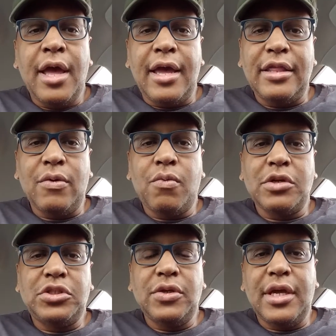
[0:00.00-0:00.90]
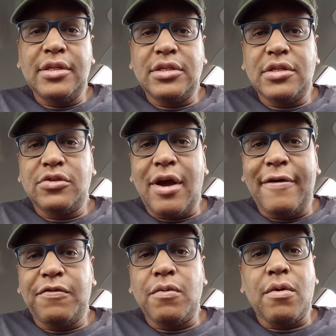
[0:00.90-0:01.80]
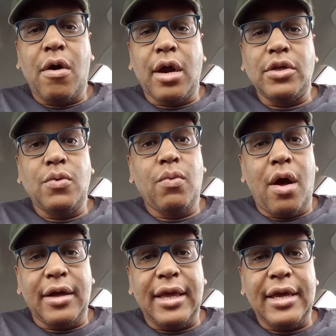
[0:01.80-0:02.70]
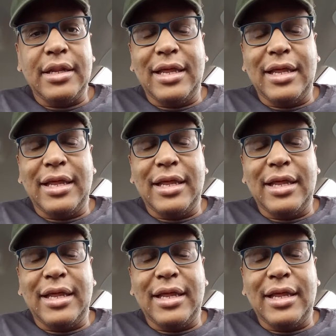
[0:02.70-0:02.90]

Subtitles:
And then once you get into the drive-thru, or you walk in,